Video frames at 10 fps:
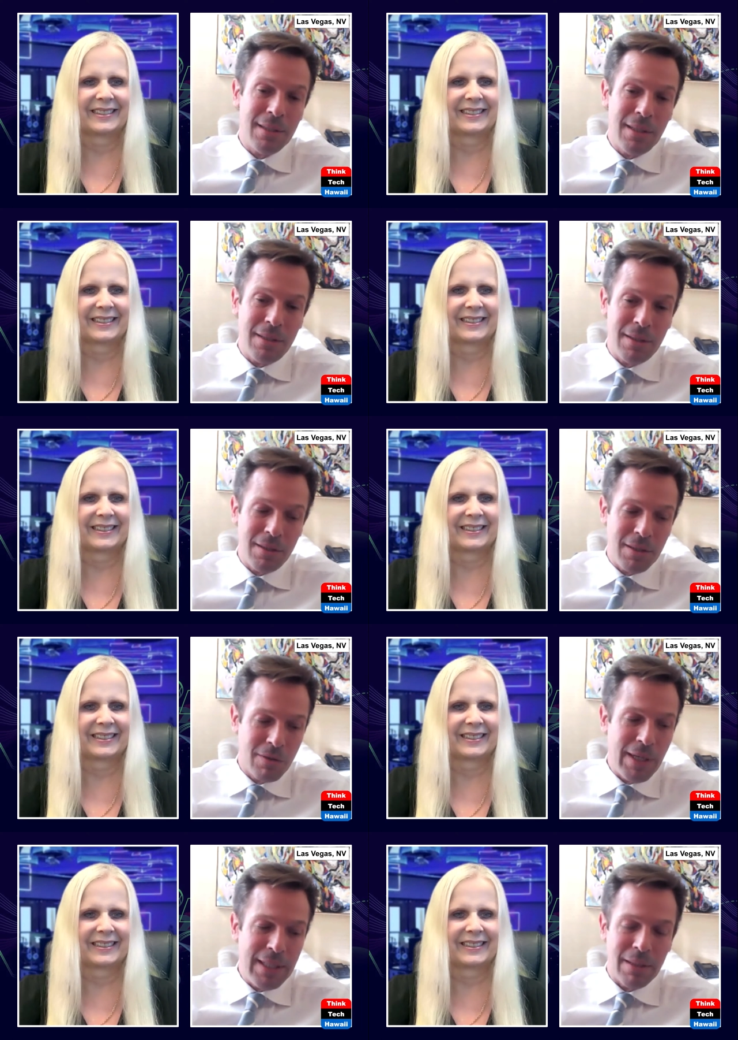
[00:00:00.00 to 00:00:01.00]
Speaker 1: to, to, to
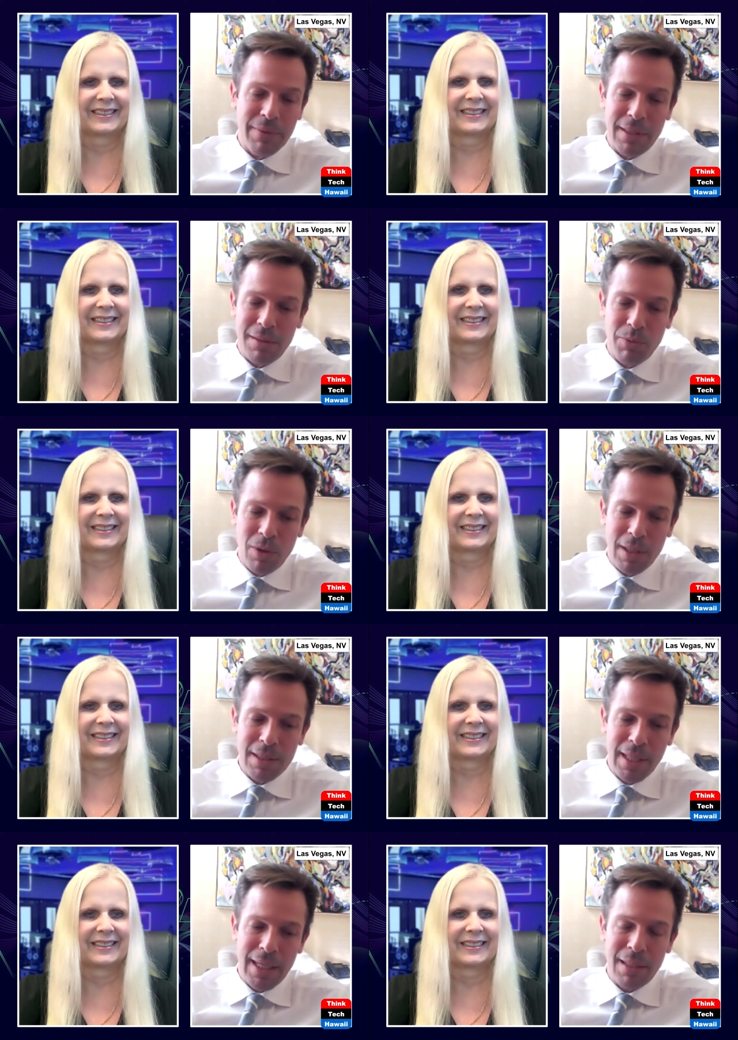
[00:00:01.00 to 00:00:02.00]
create something that's more
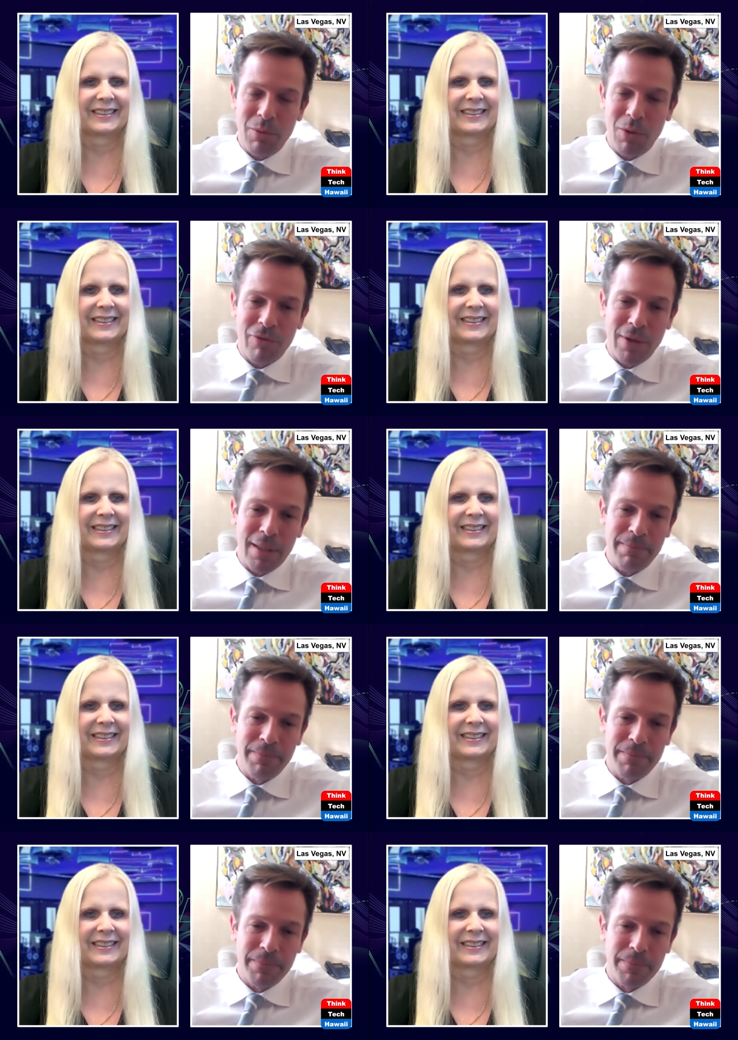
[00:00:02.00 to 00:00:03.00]
exciting and more fun.
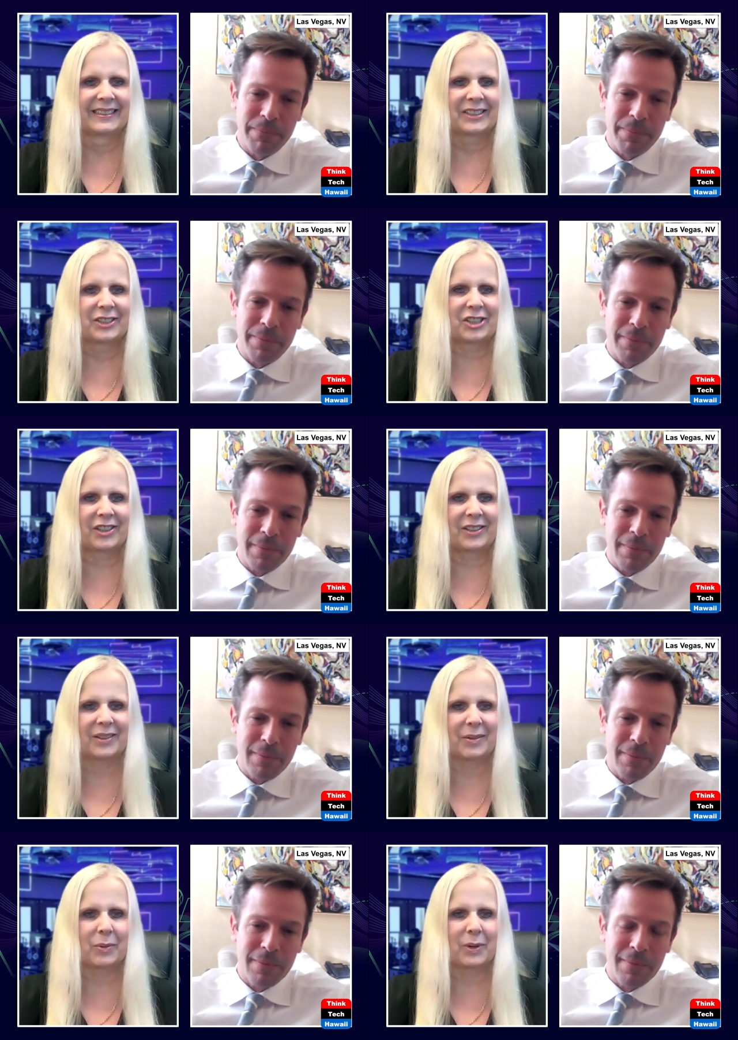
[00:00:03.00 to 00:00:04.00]
Speaker 2: Sure.